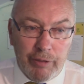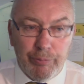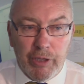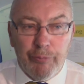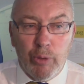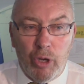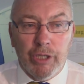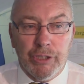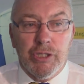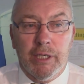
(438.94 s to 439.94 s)
if we are
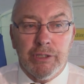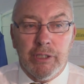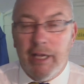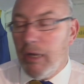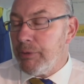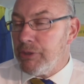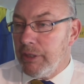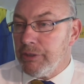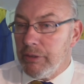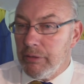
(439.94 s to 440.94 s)
going to change it, how we
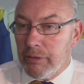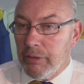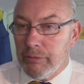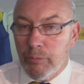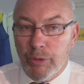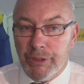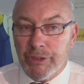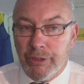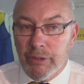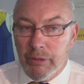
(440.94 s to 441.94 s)
change it, and what it's
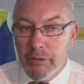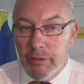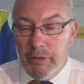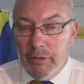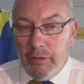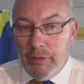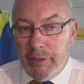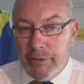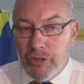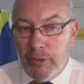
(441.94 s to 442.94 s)
going to,
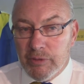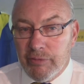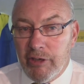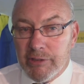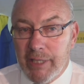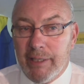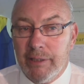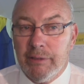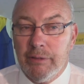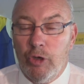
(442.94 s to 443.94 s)
in terms of our
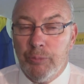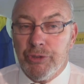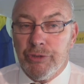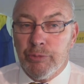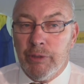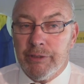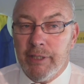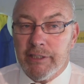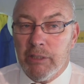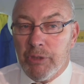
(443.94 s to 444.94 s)
attacking options, will it
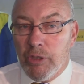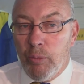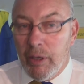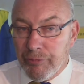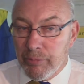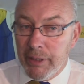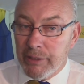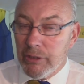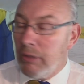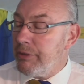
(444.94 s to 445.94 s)
take something away from there?
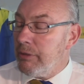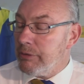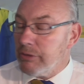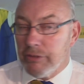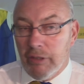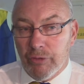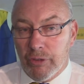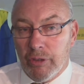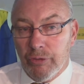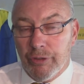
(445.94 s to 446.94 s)
So as I say, I've got to
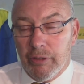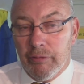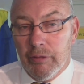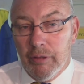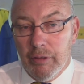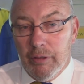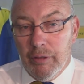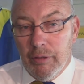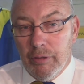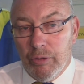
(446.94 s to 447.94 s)
go and look at it
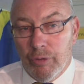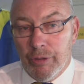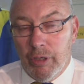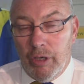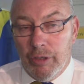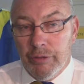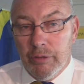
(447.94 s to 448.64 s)
long and hard.